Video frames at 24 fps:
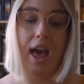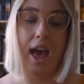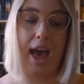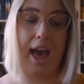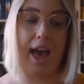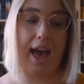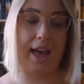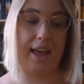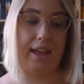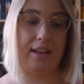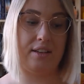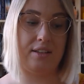
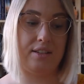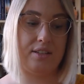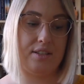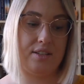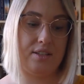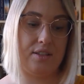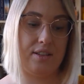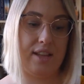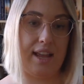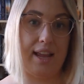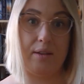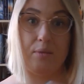And
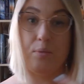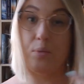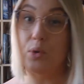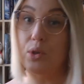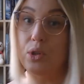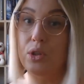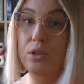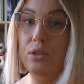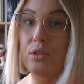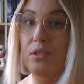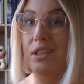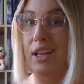
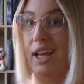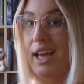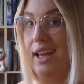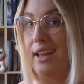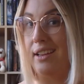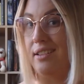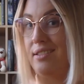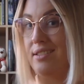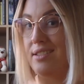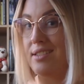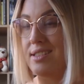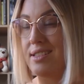wool,
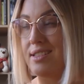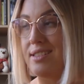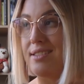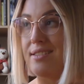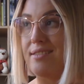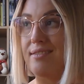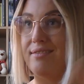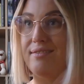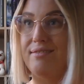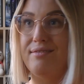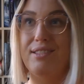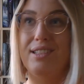and
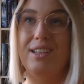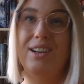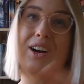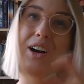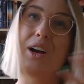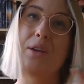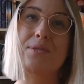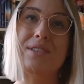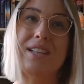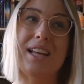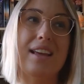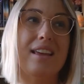
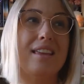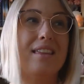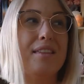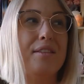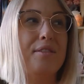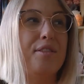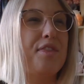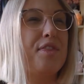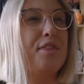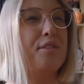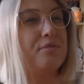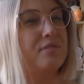it was like
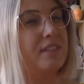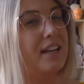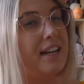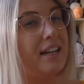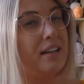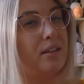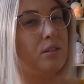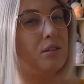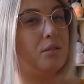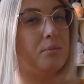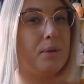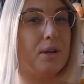thread
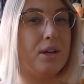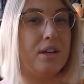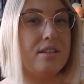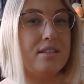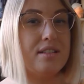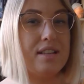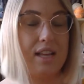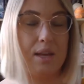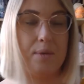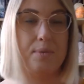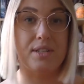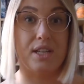almost,
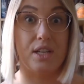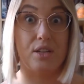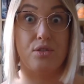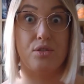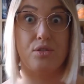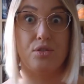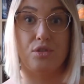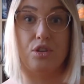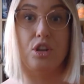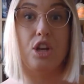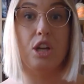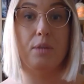like it was like
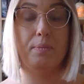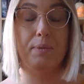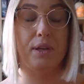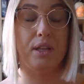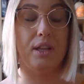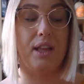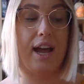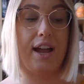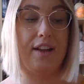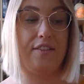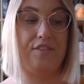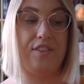super
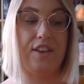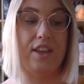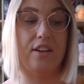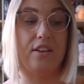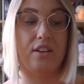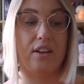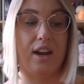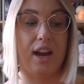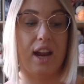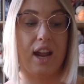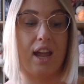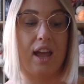light
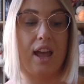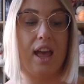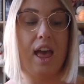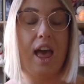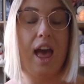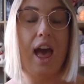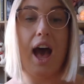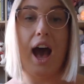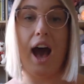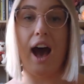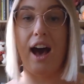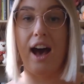fingering.
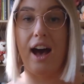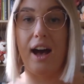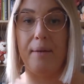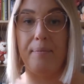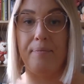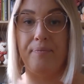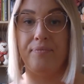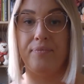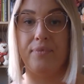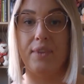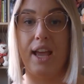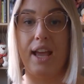
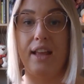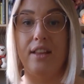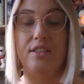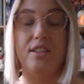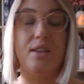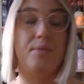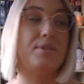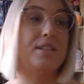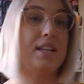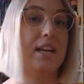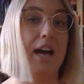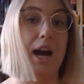And there
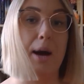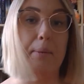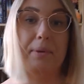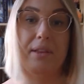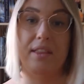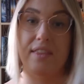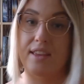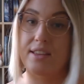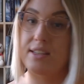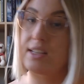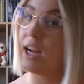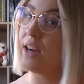was a couple of
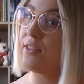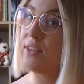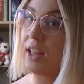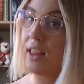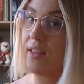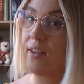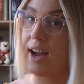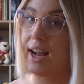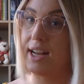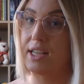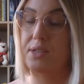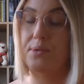things I really
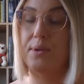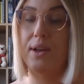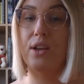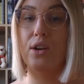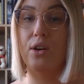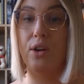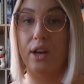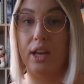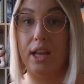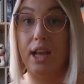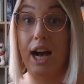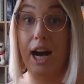liked. So I
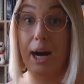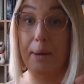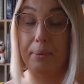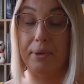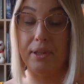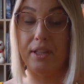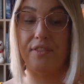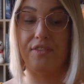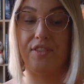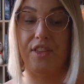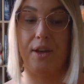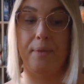got a
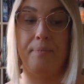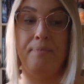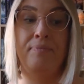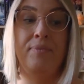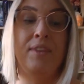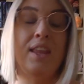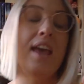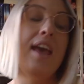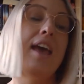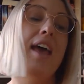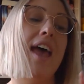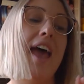couple of them,
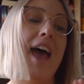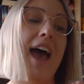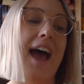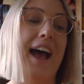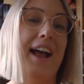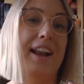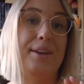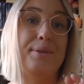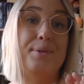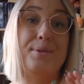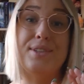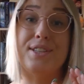
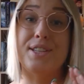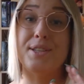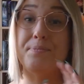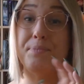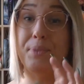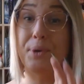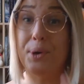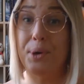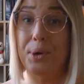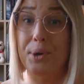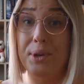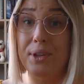and it was this
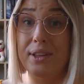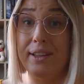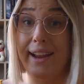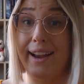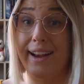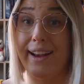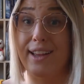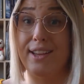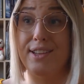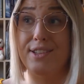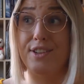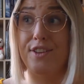poor
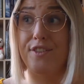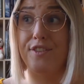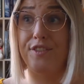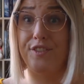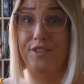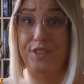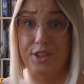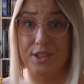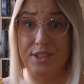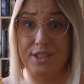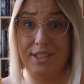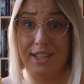lady's
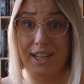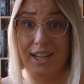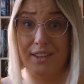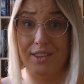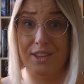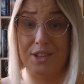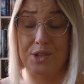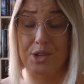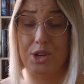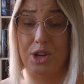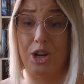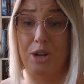first day on
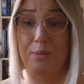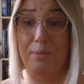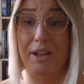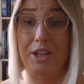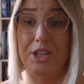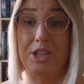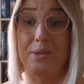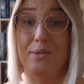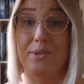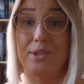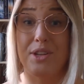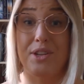the job, and
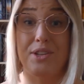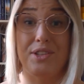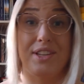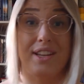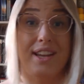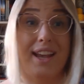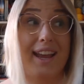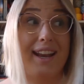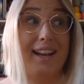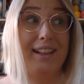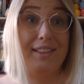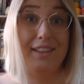she was
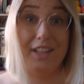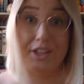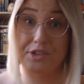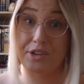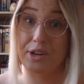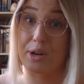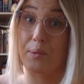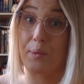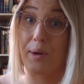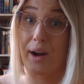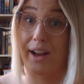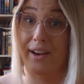using an
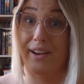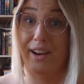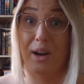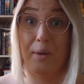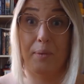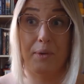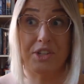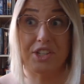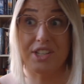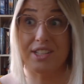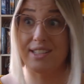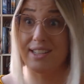electric winder,
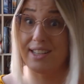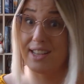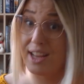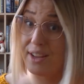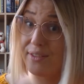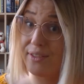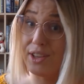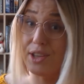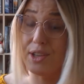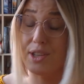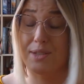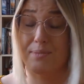which she's
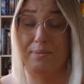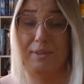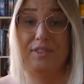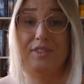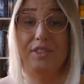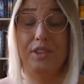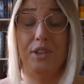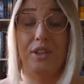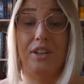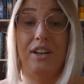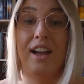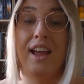never used
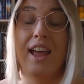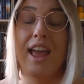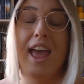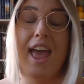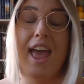before.